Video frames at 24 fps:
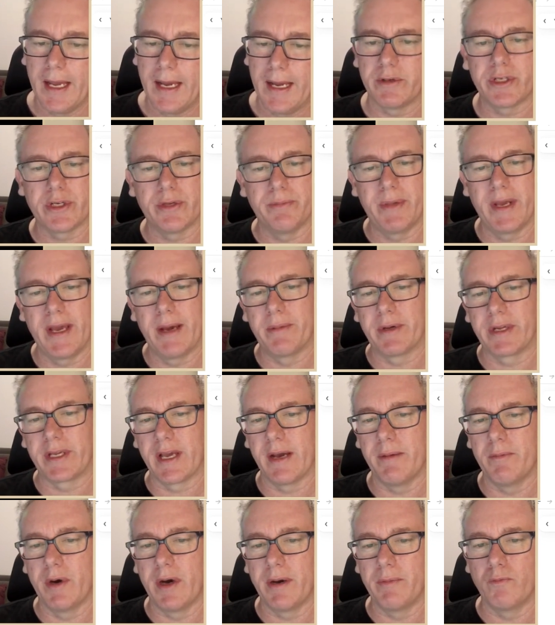We should be able to
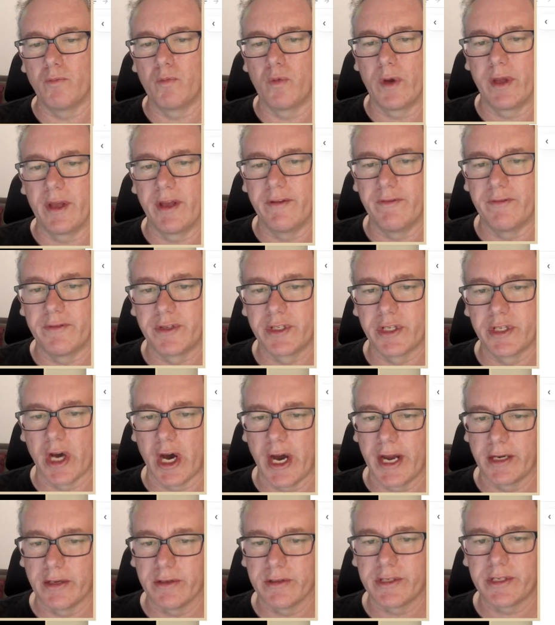come up with
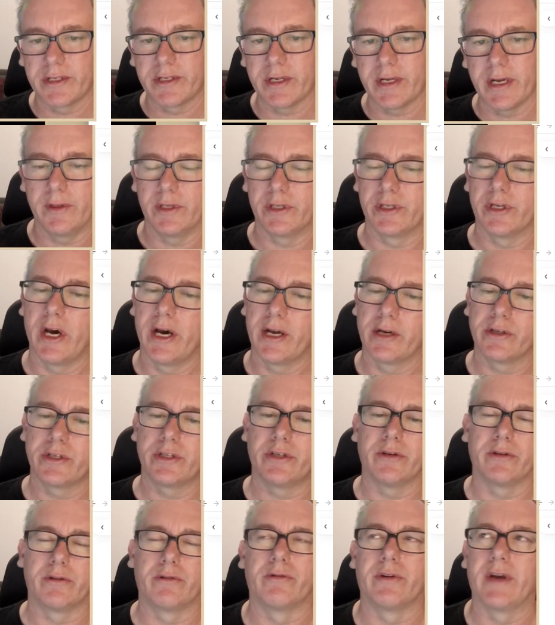titles. Title
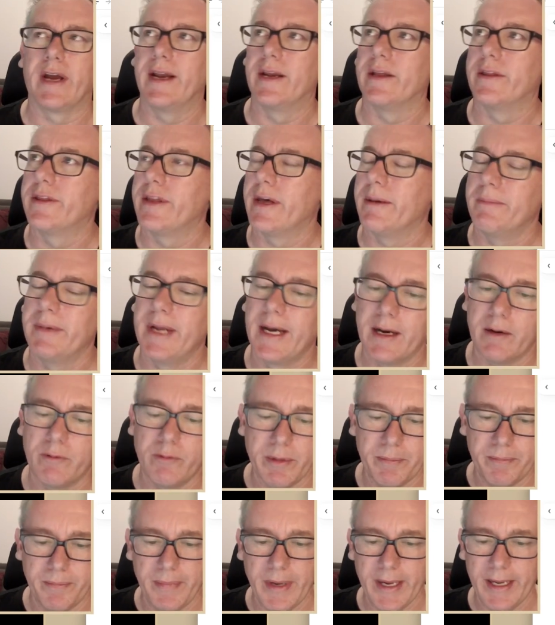should create a thumbnail.
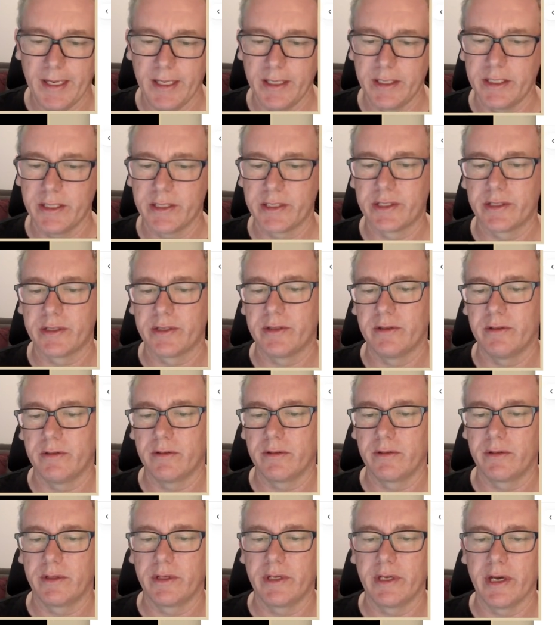We'd better just
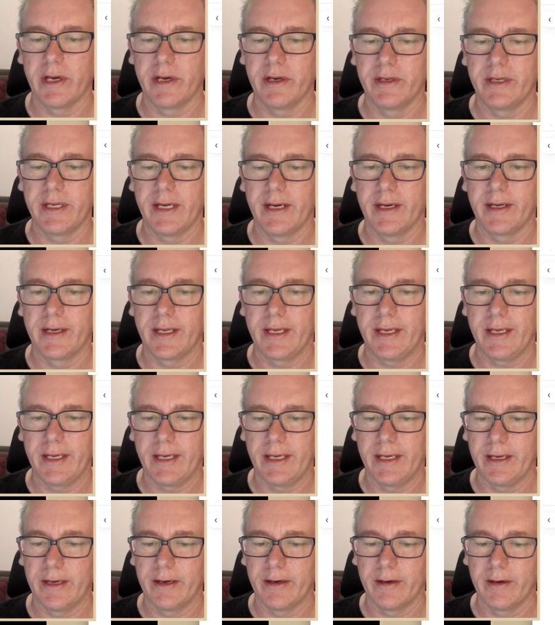go down
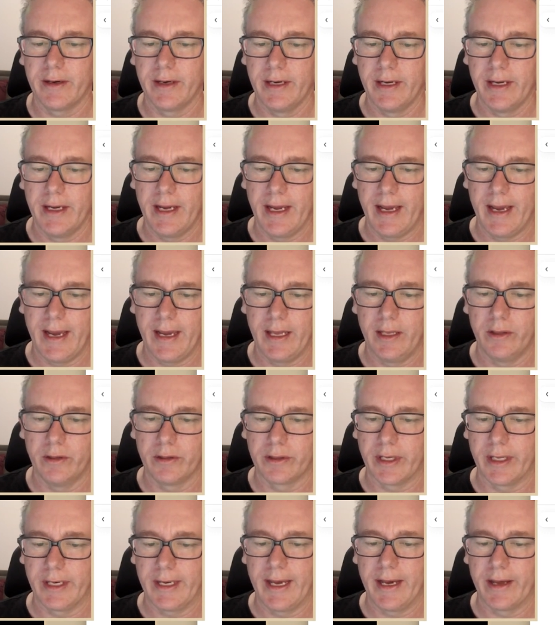here and
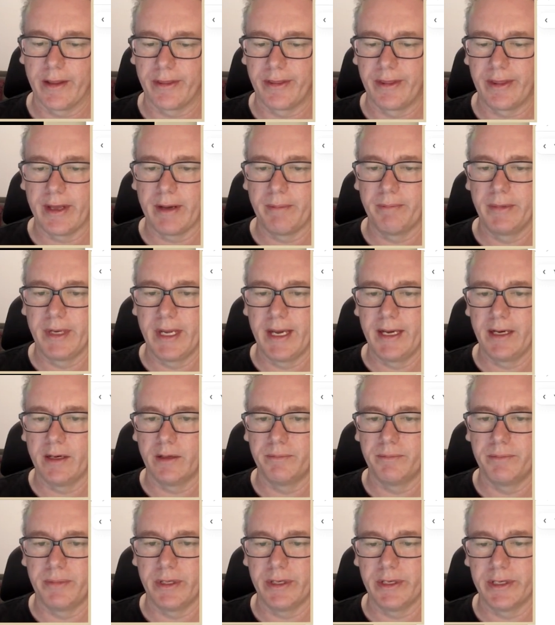look at our
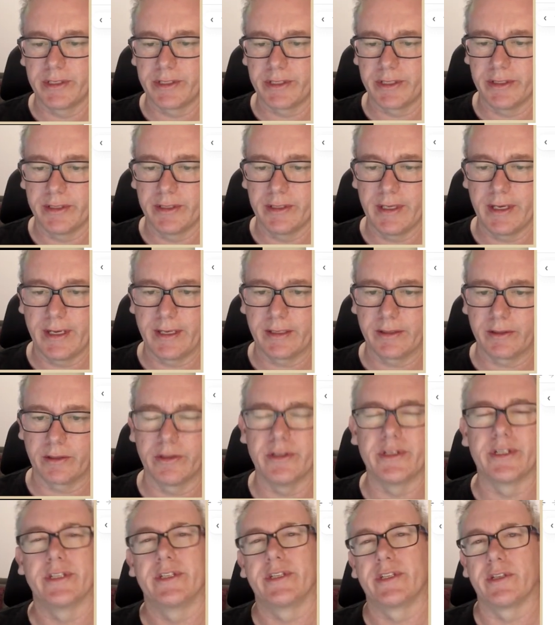thumbnail person,
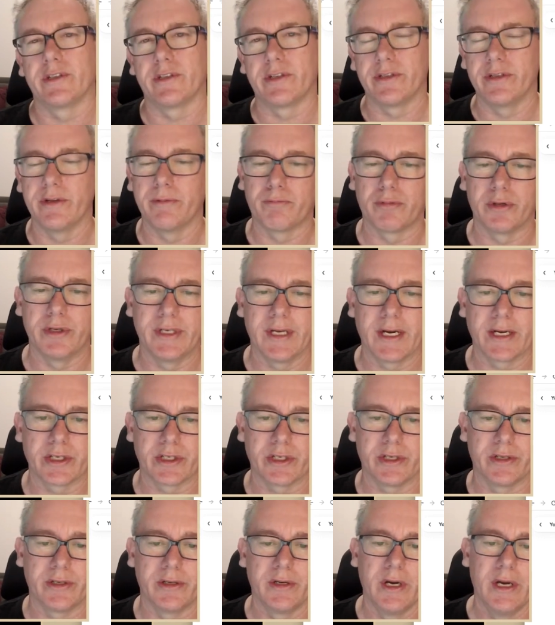because this is the
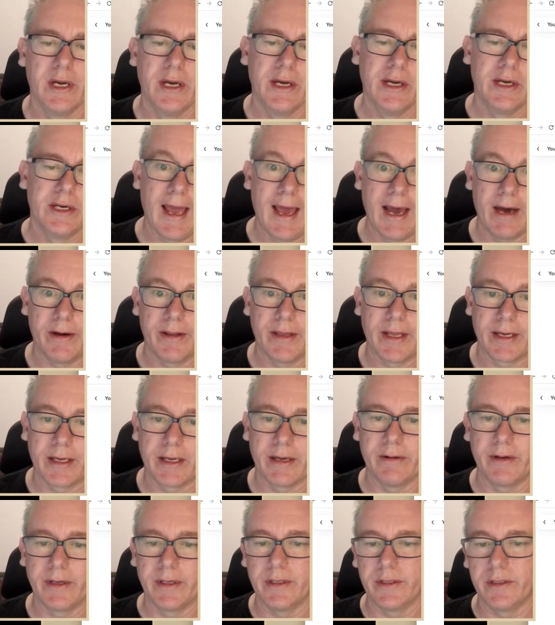production. How are they
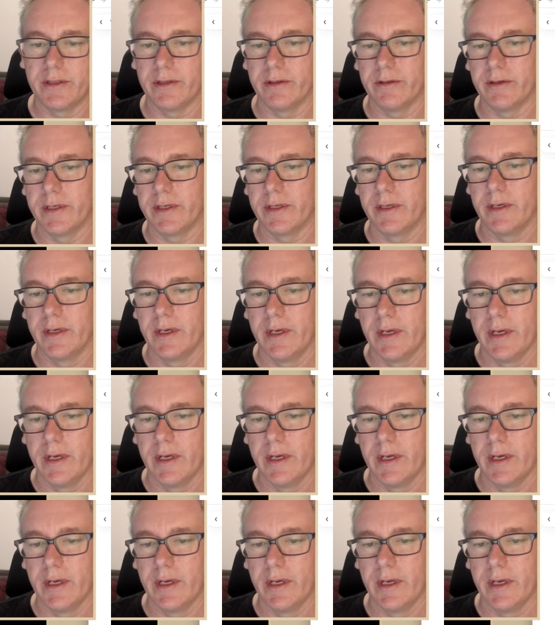going to do it?